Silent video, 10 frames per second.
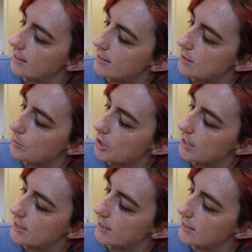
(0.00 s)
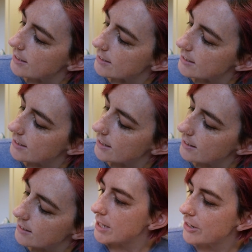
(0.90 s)
and some chantilly underneath,
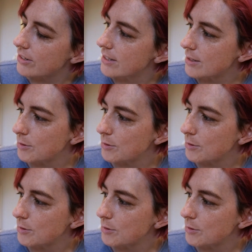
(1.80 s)
potentially some